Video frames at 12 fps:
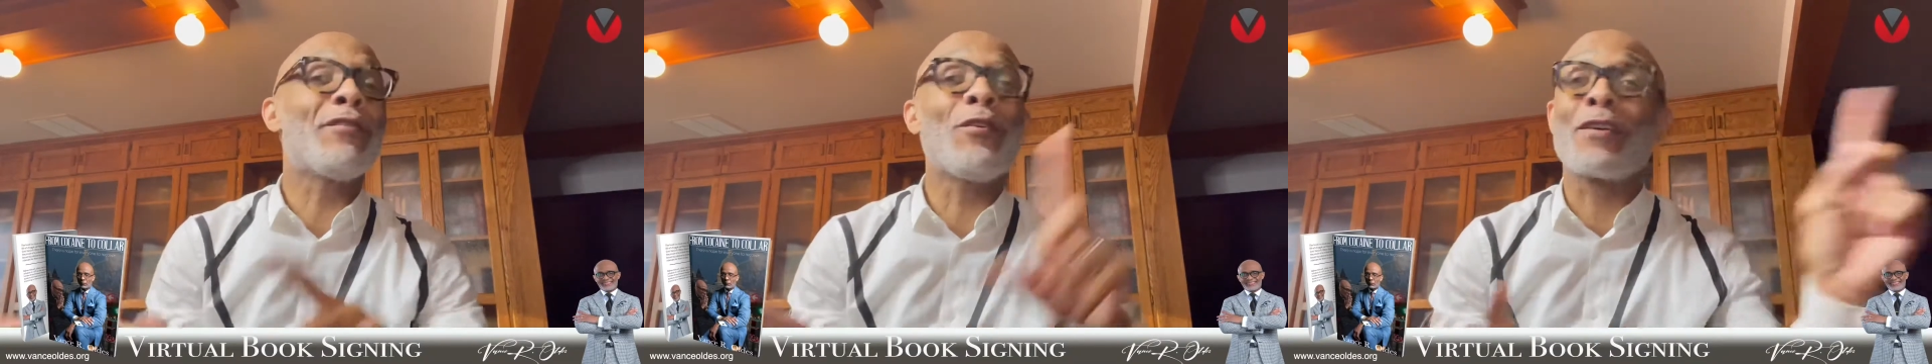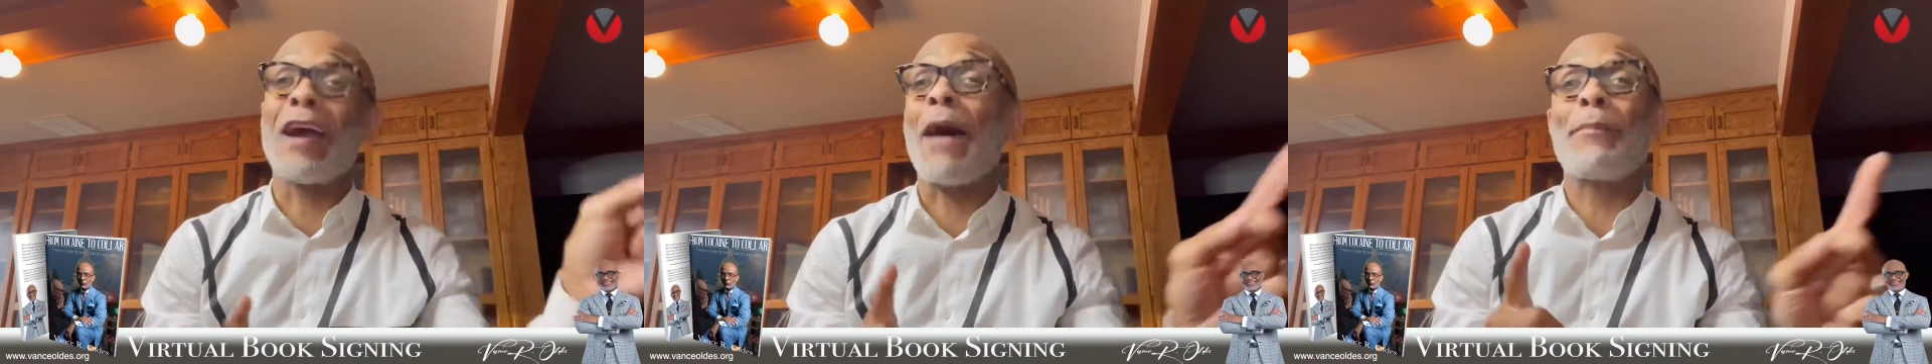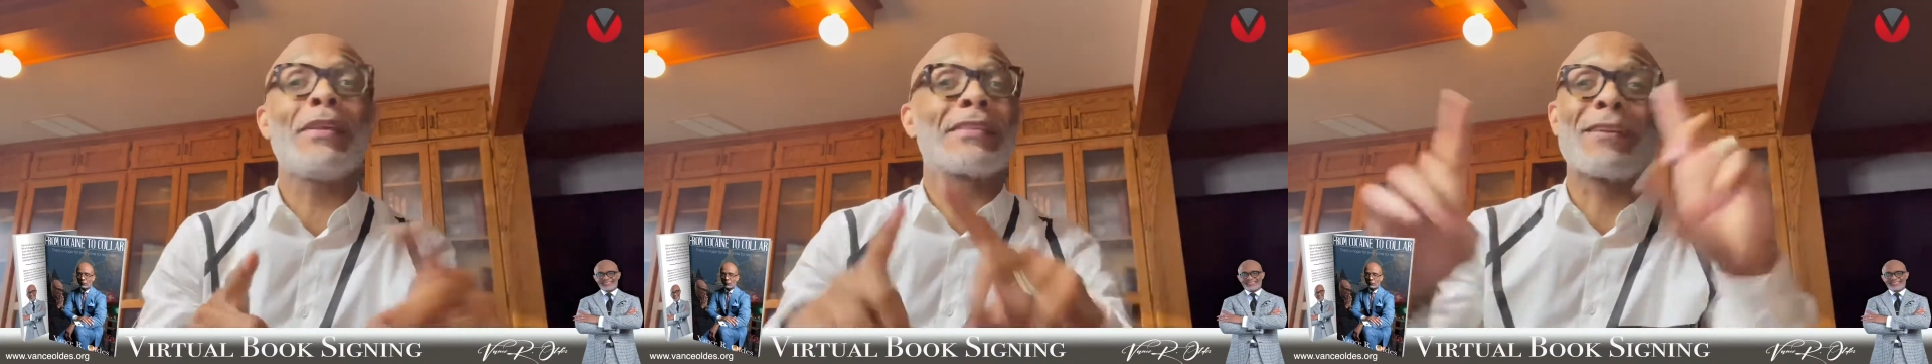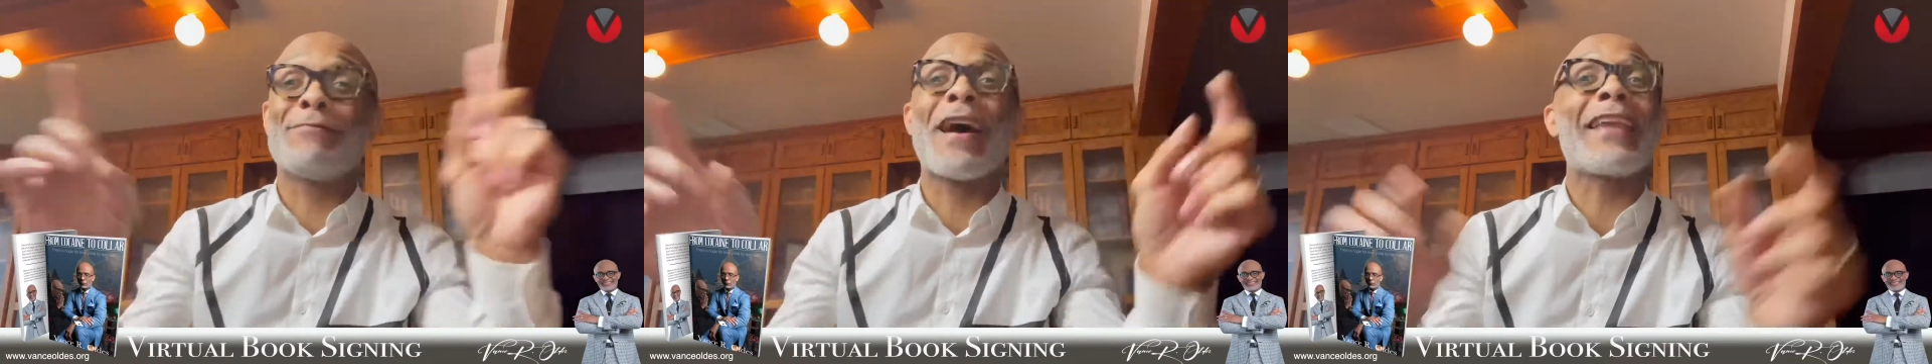your copy to
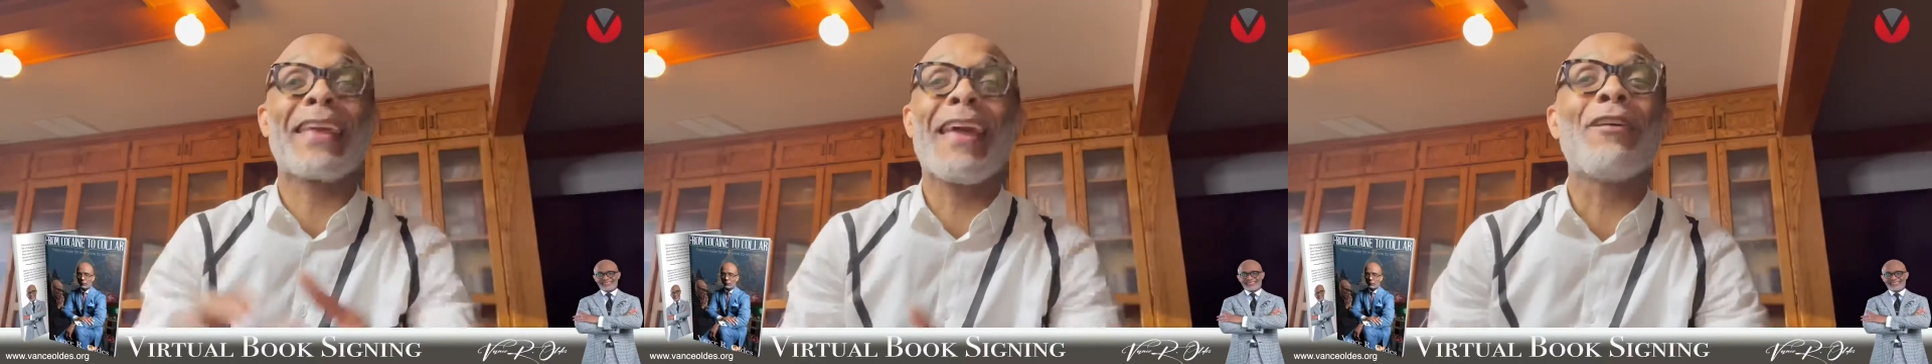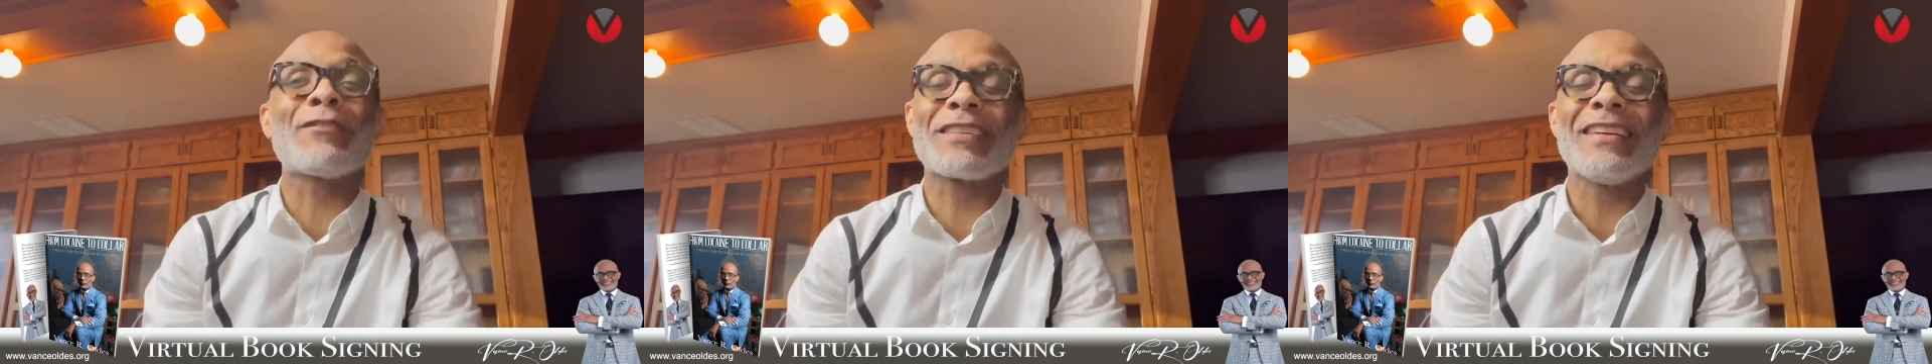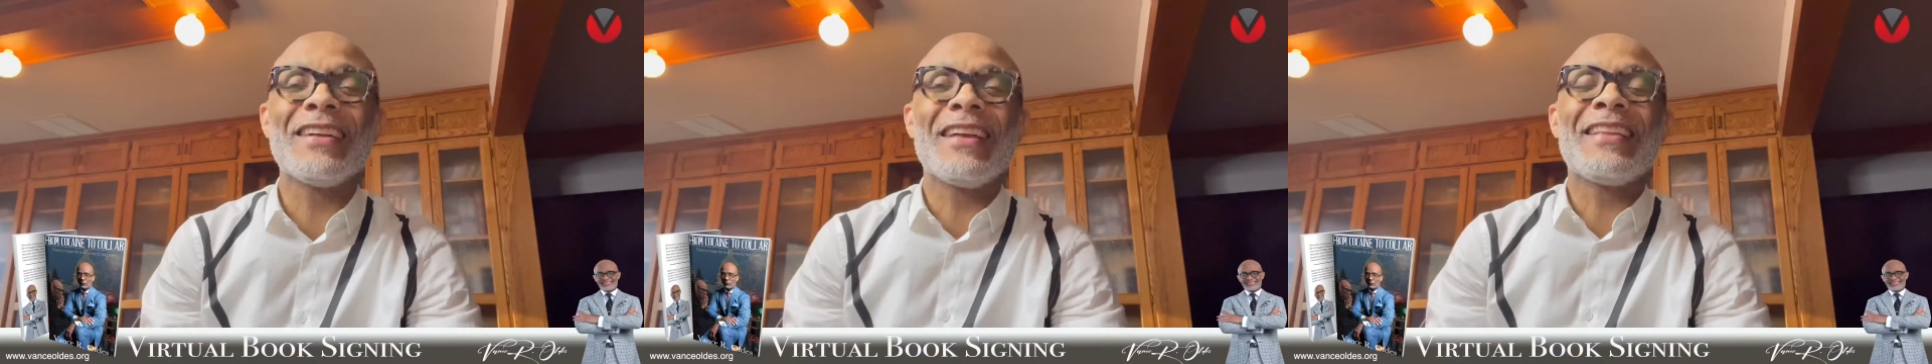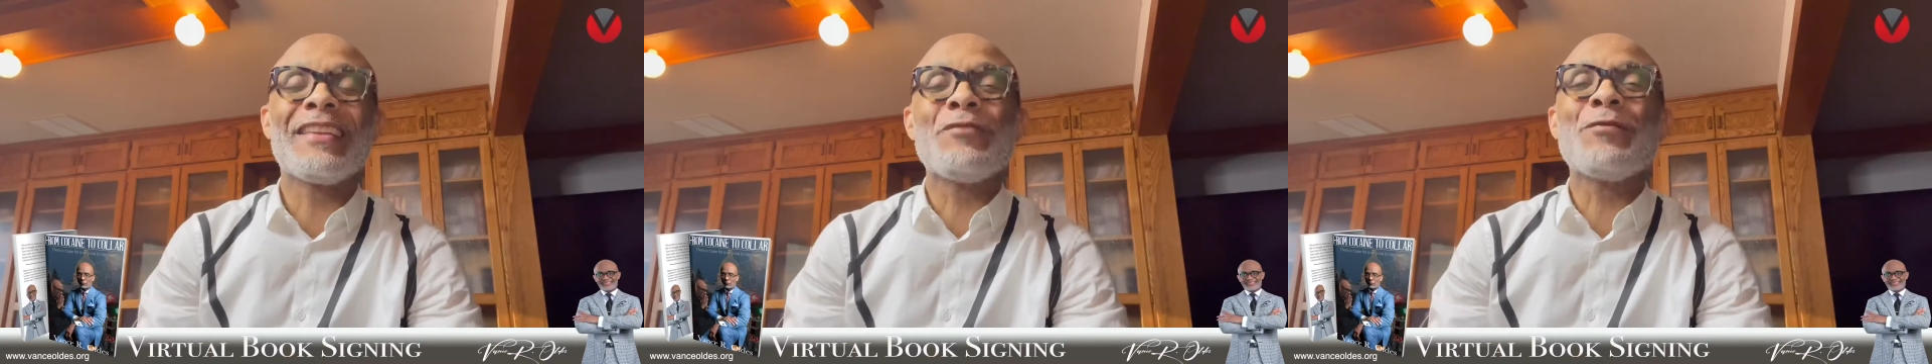somebody else,
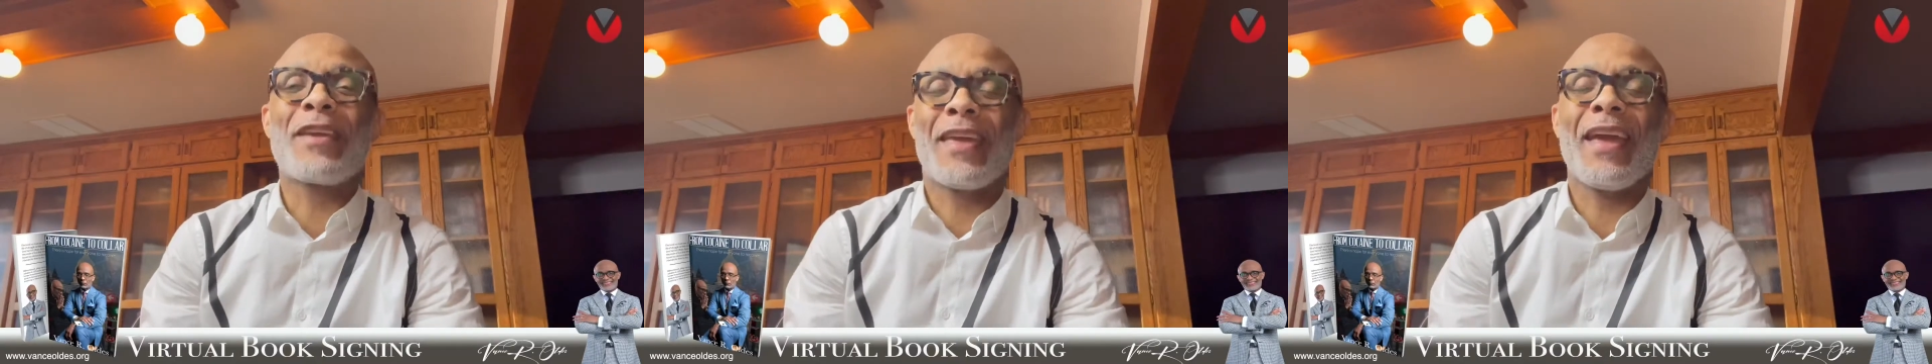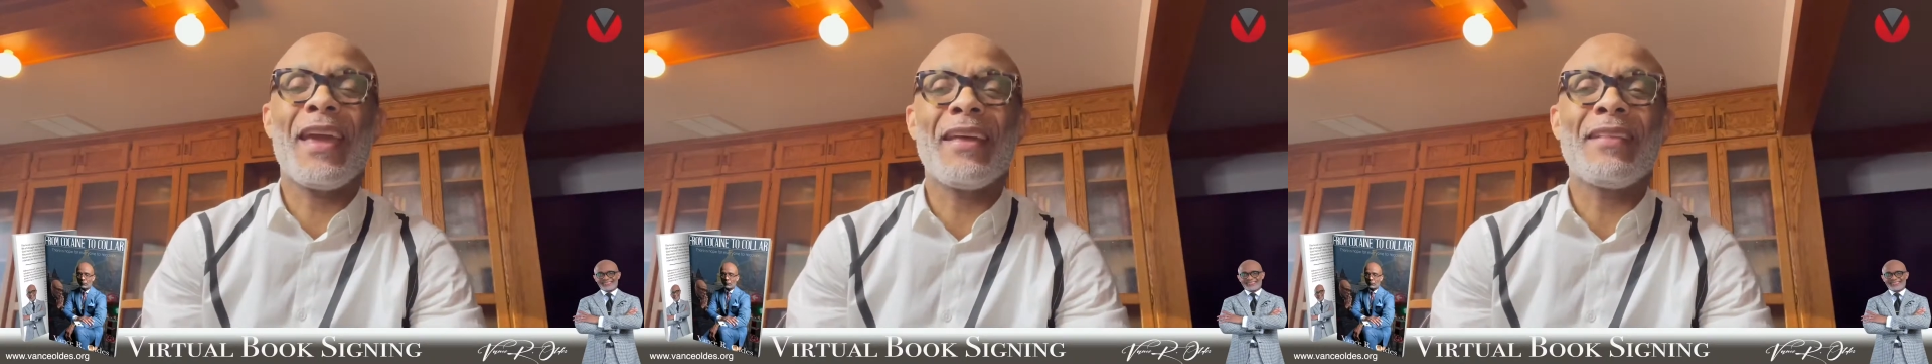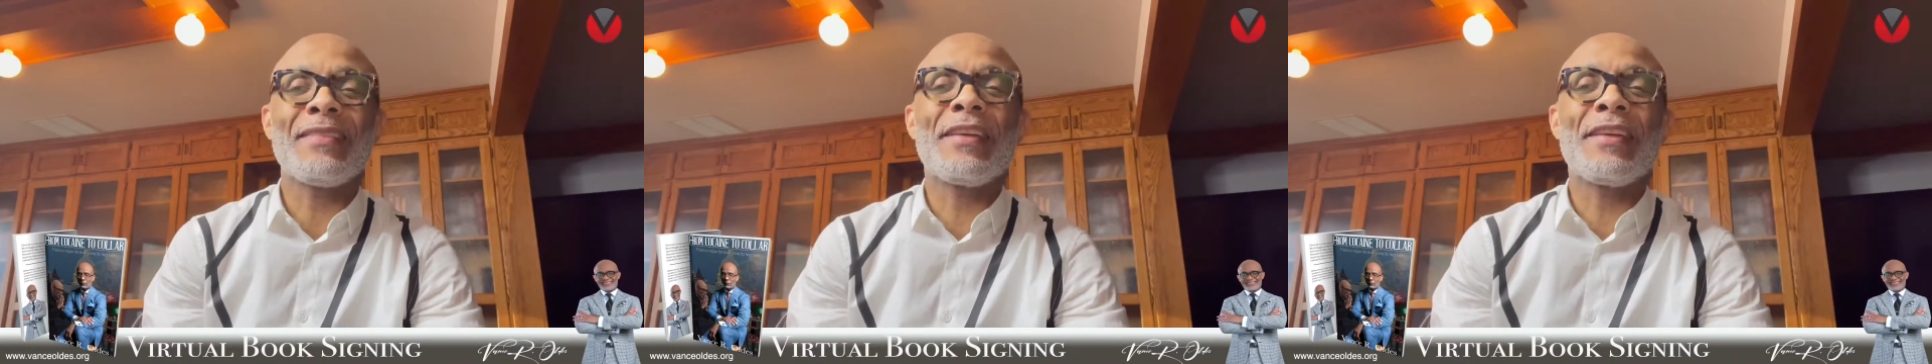you can.